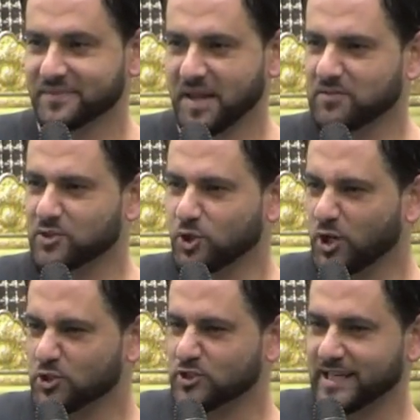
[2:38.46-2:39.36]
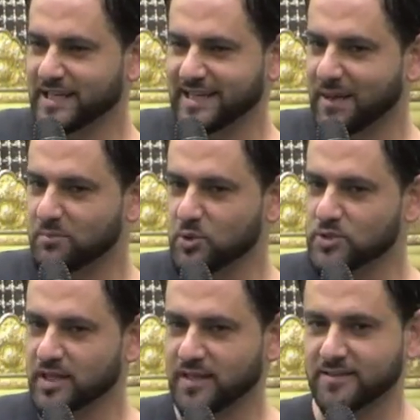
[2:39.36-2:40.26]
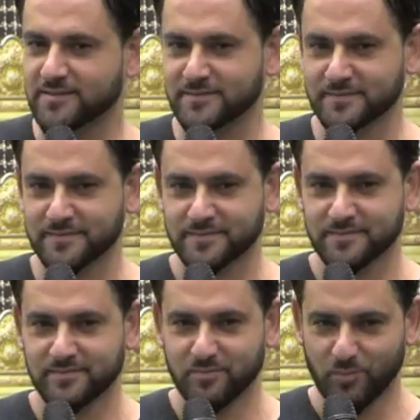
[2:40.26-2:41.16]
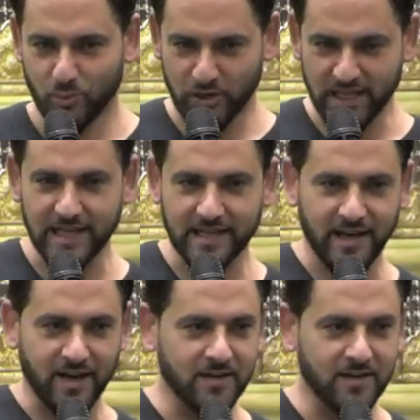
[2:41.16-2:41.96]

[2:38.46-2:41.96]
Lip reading: I haven't touched anything on music. We're getting there.